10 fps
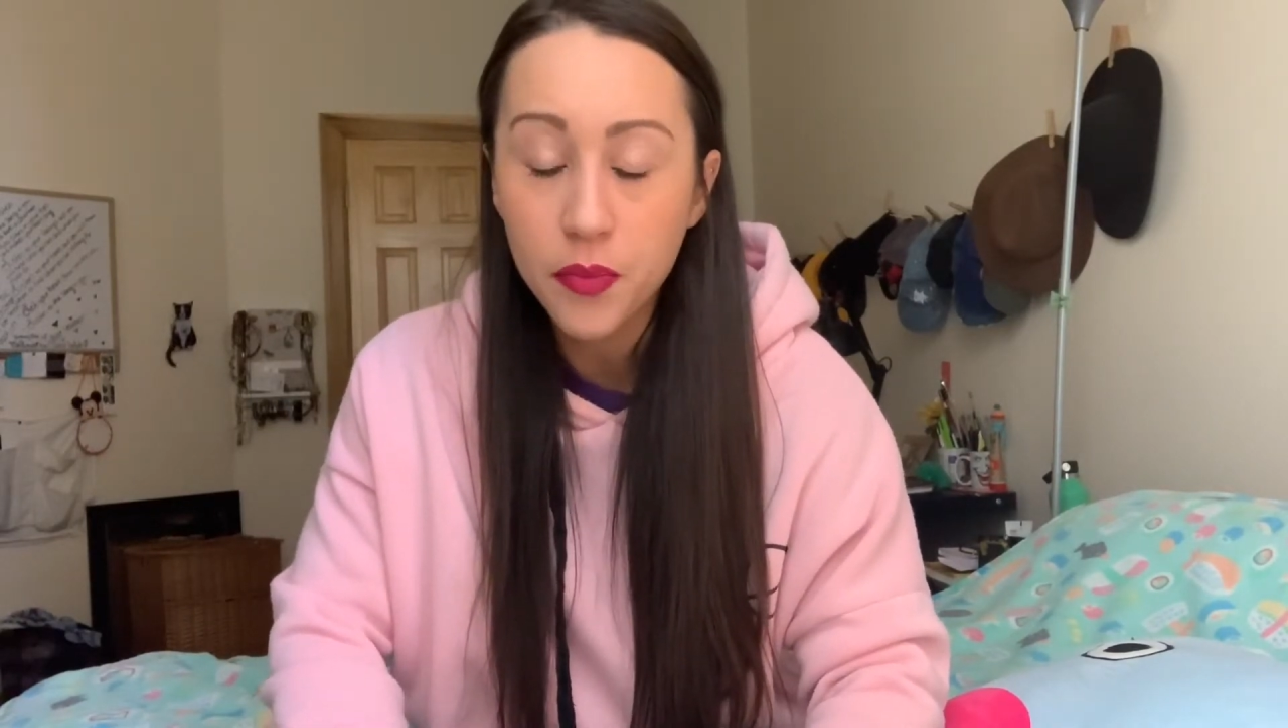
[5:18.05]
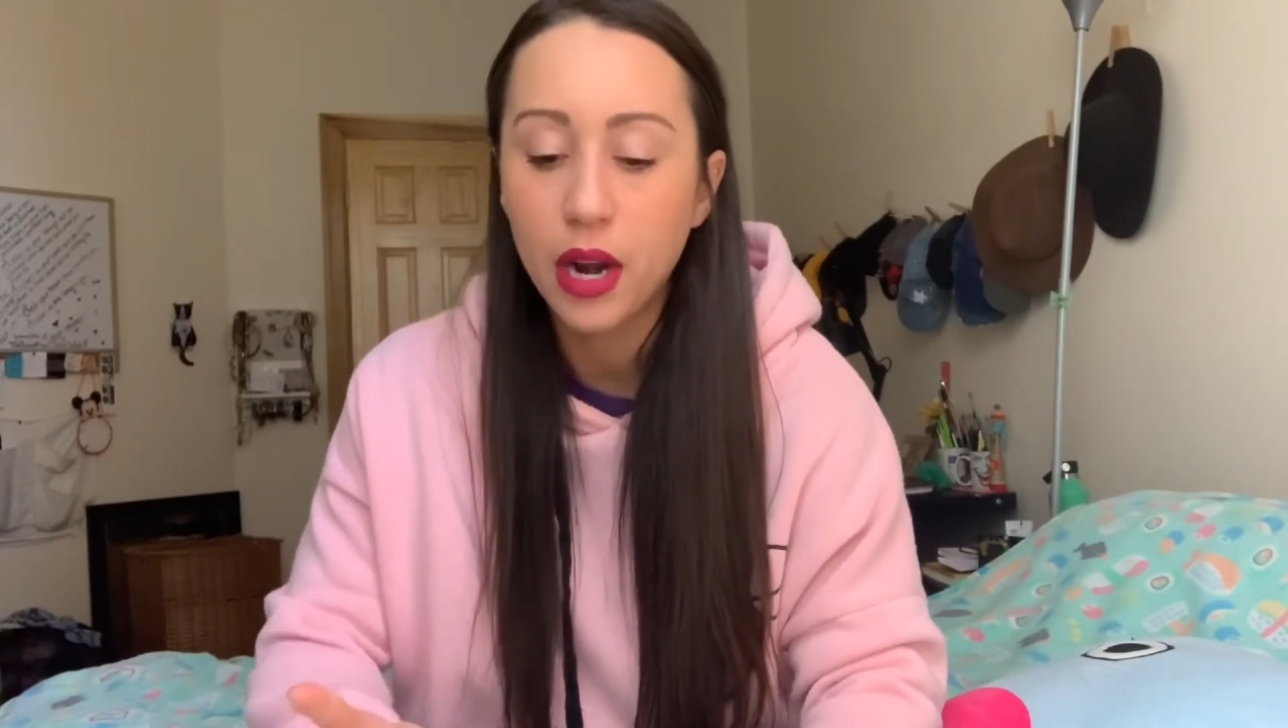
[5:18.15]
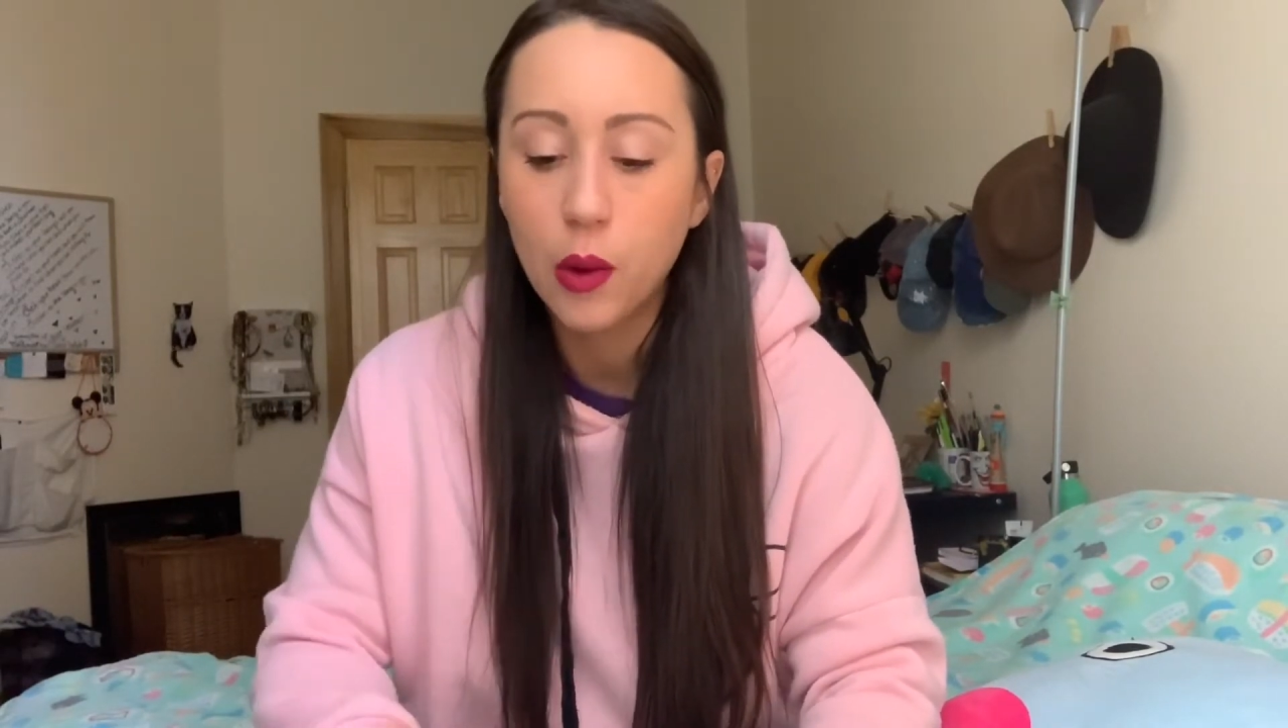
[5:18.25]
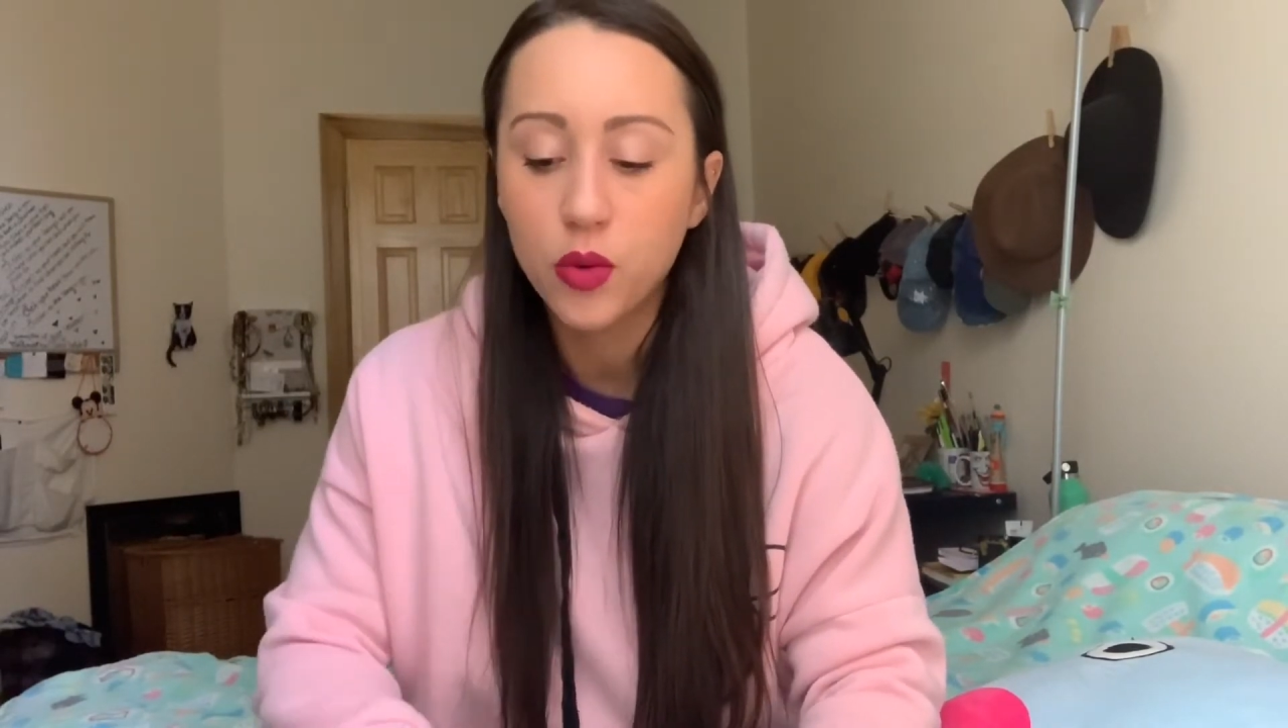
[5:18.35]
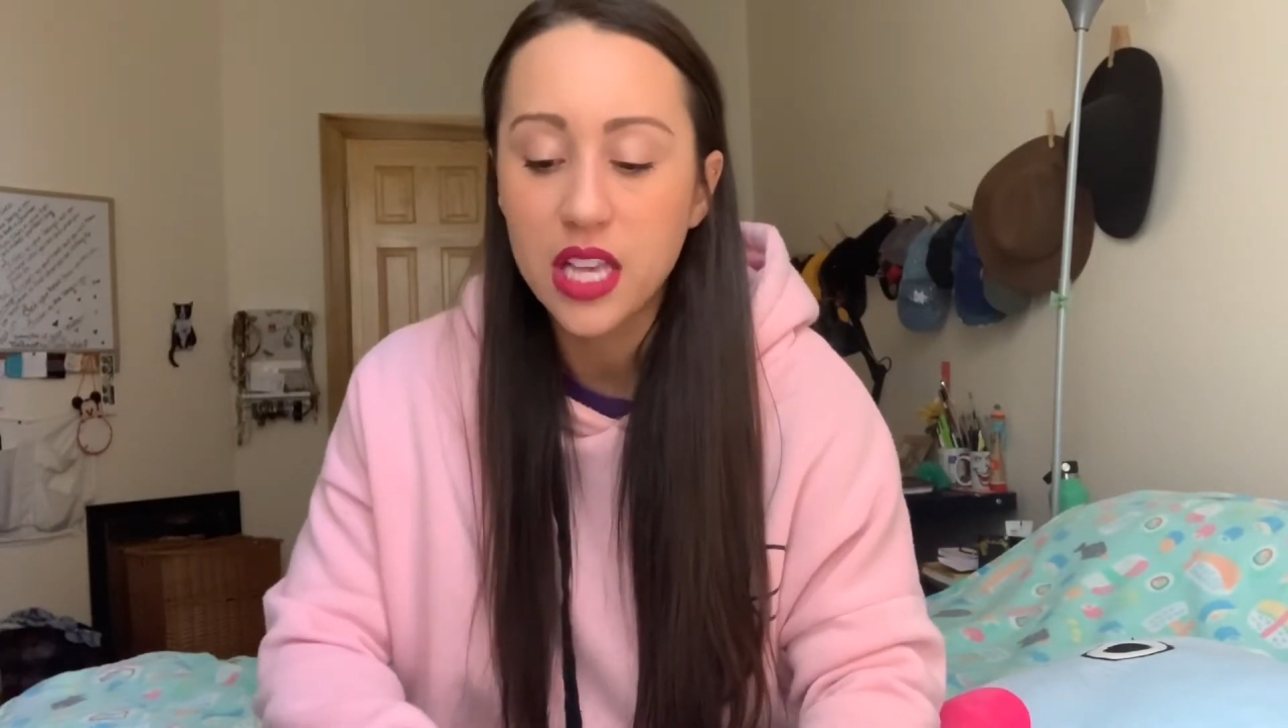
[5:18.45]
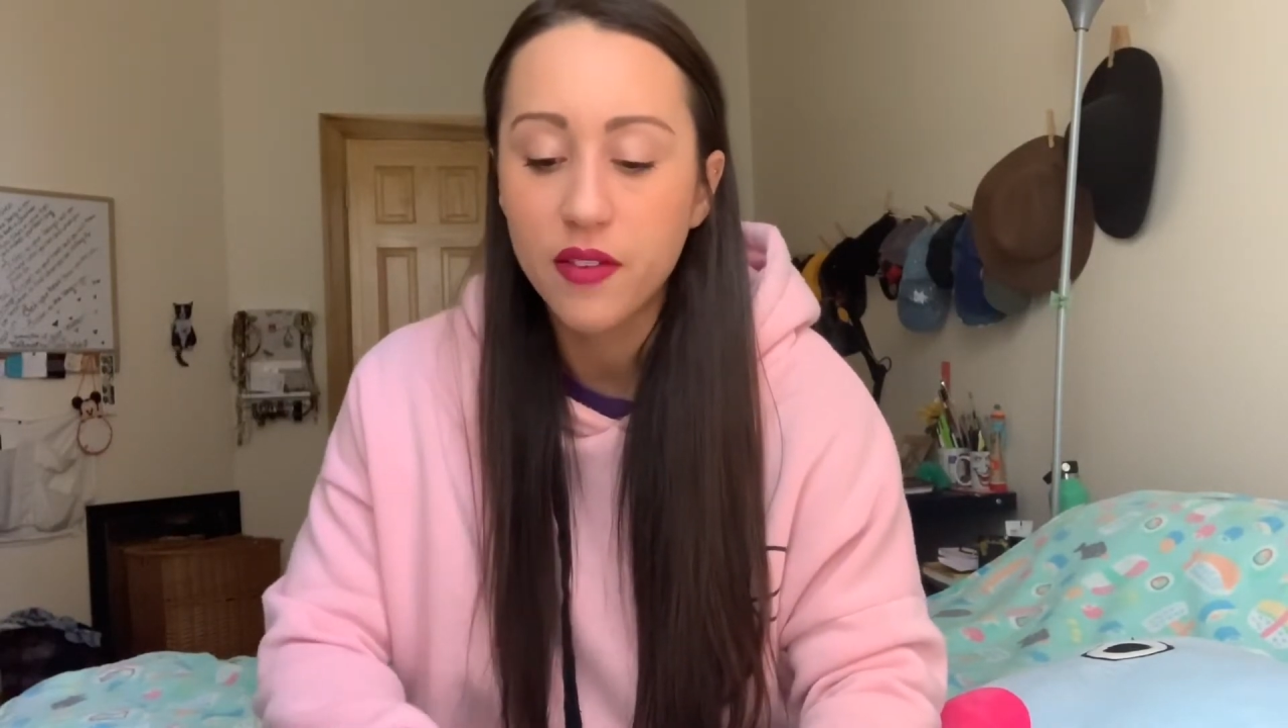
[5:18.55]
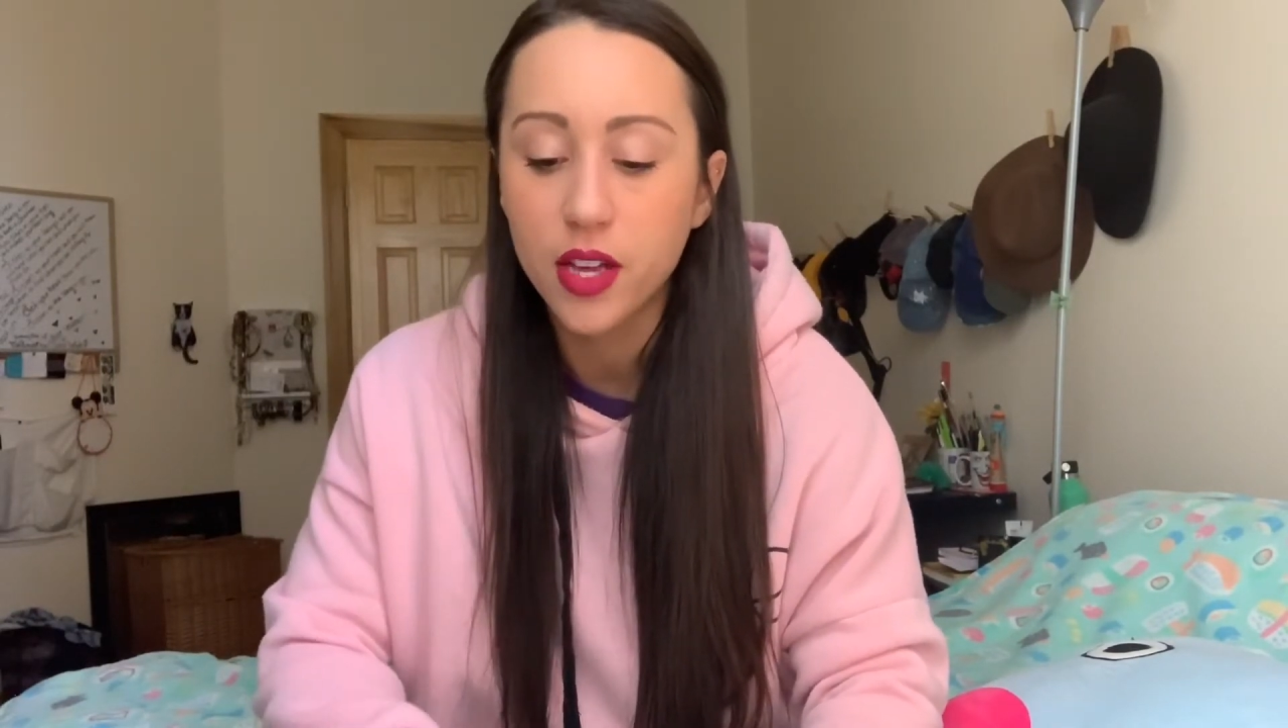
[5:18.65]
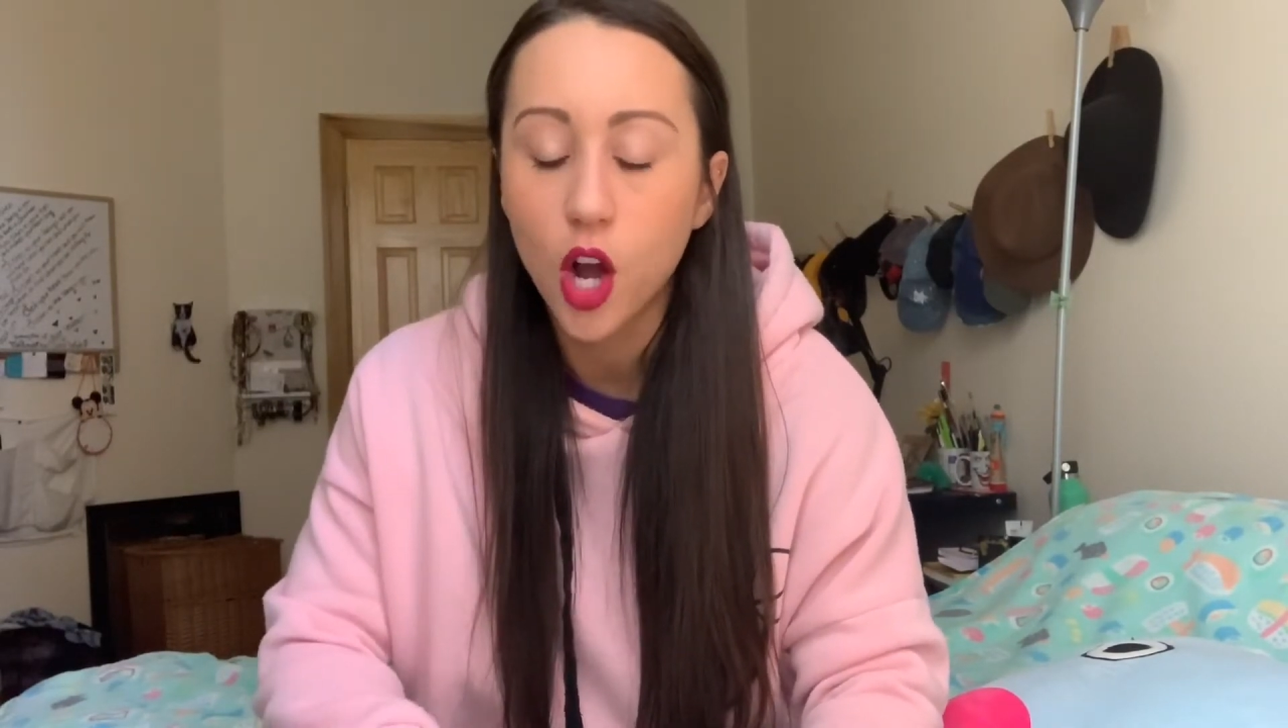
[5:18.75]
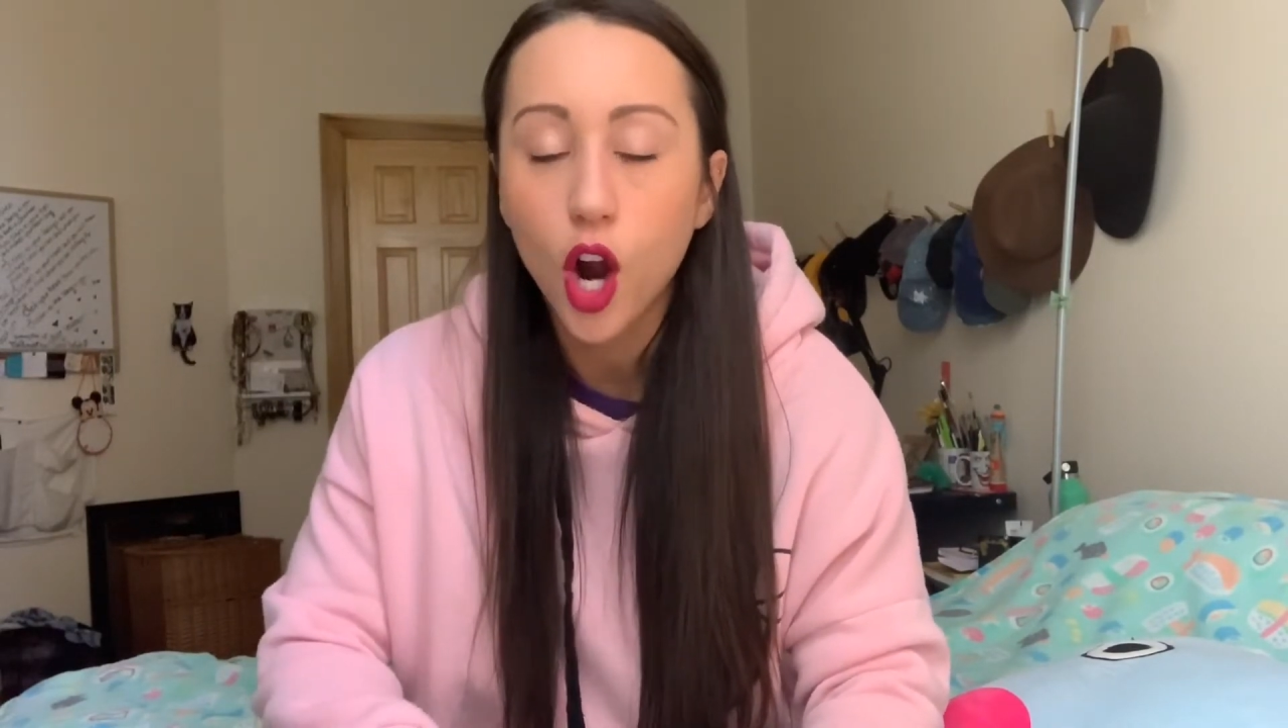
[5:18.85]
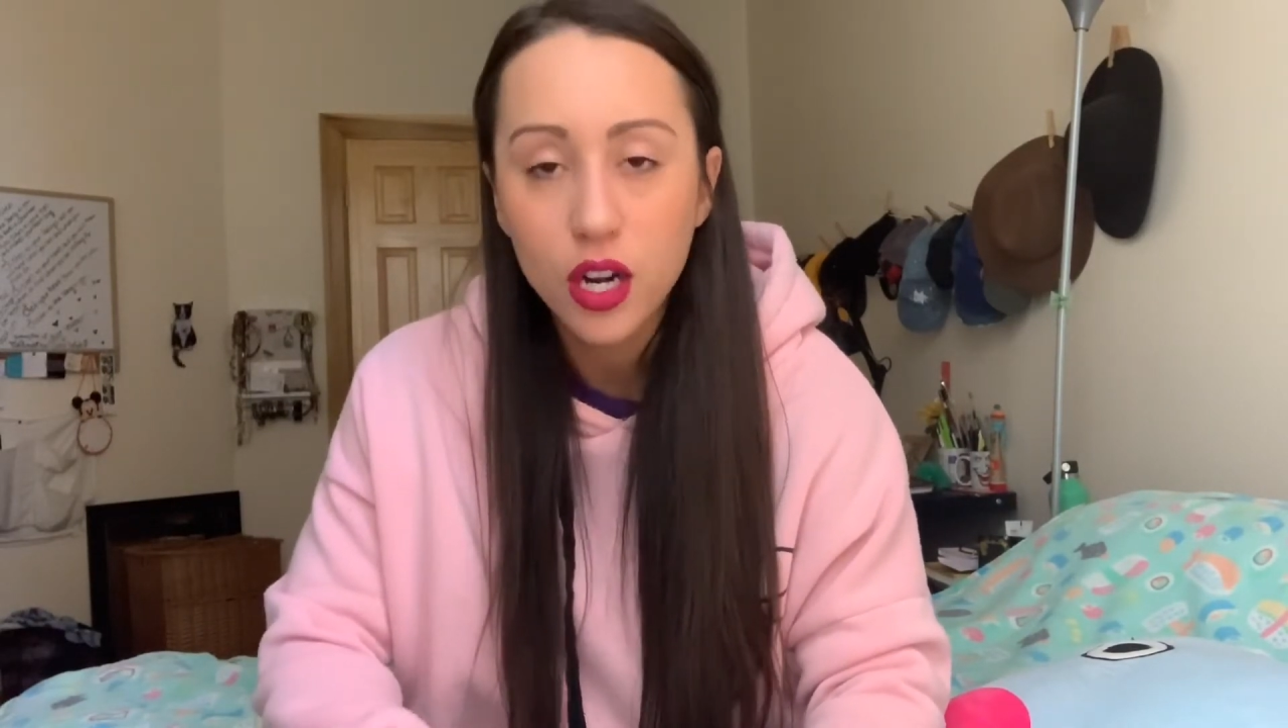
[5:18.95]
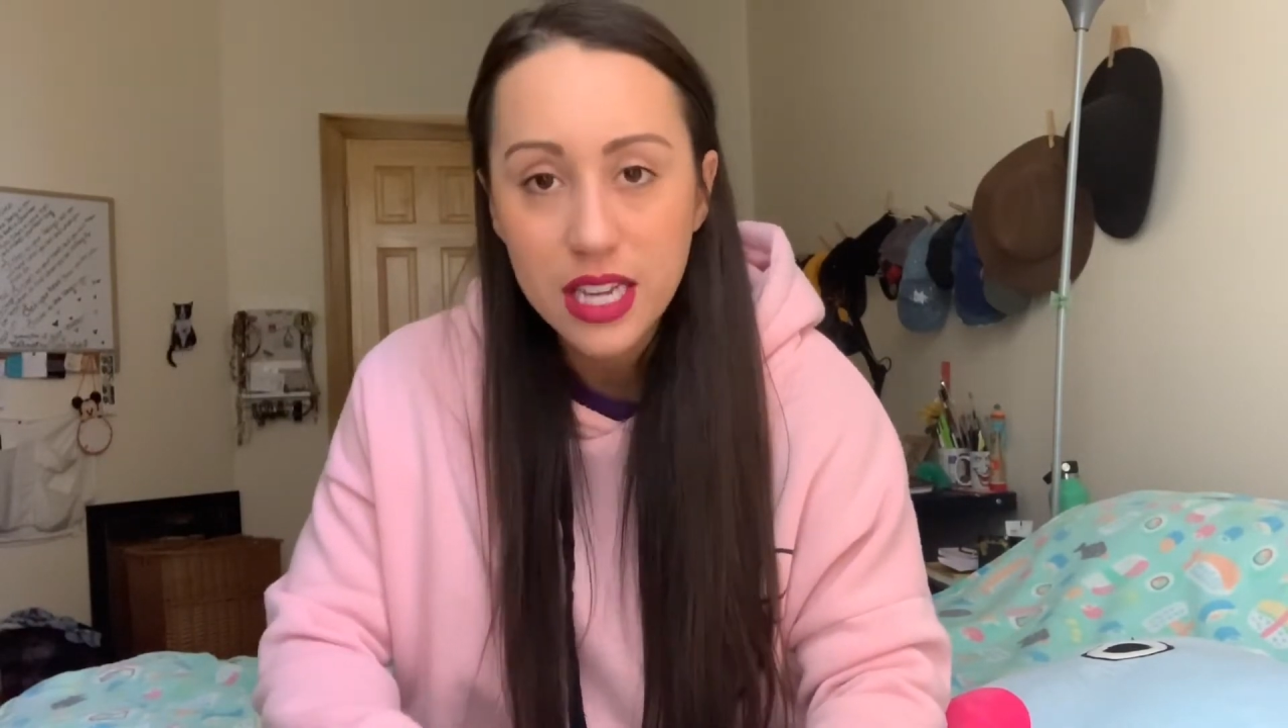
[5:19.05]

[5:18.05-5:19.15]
I was having a hard